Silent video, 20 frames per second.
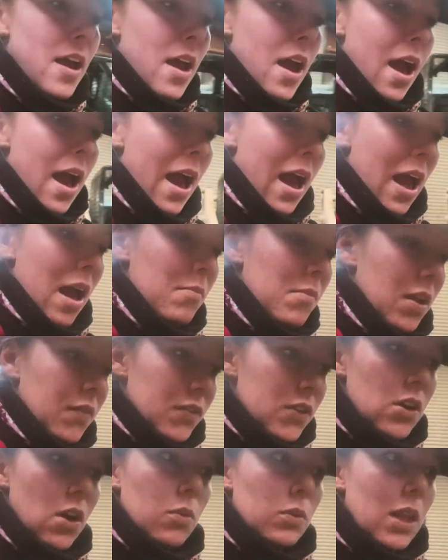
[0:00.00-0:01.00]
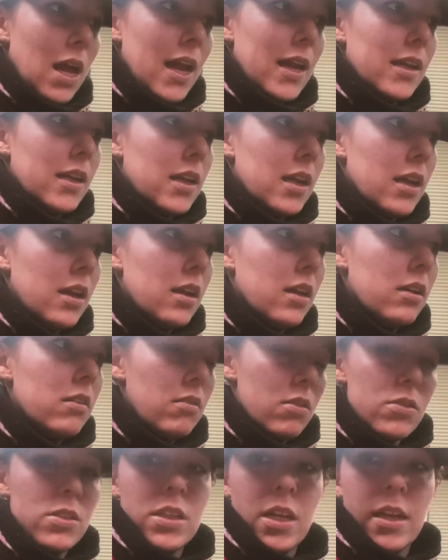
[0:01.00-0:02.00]
If you don't like
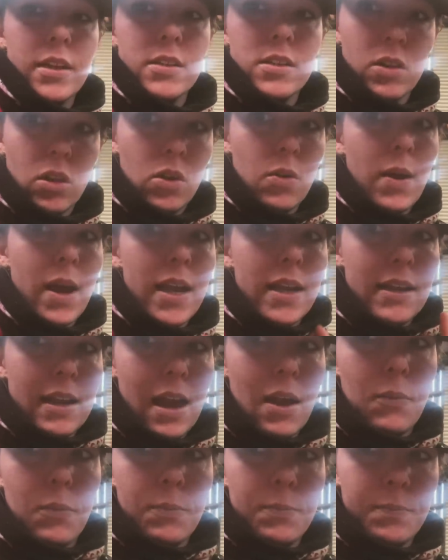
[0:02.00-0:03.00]
gross things, look away now.